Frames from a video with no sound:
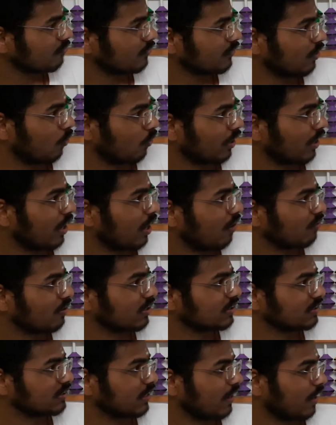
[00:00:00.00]
Okay, how
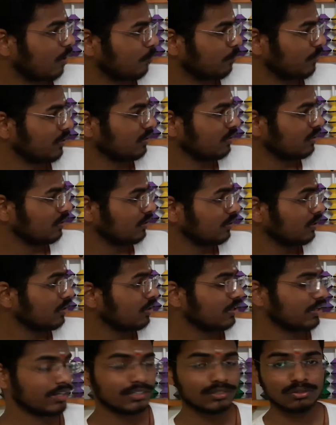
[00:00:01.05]
does that happen
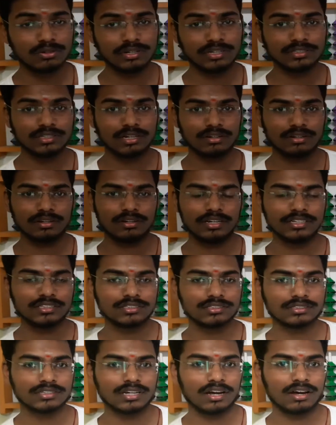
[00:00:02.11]
is
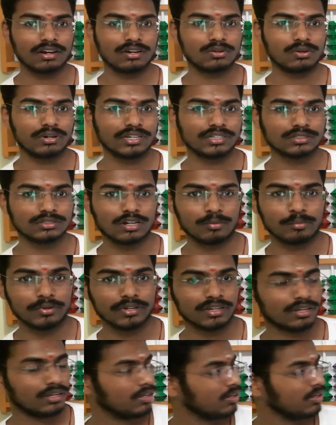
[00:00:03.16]
our today's topic.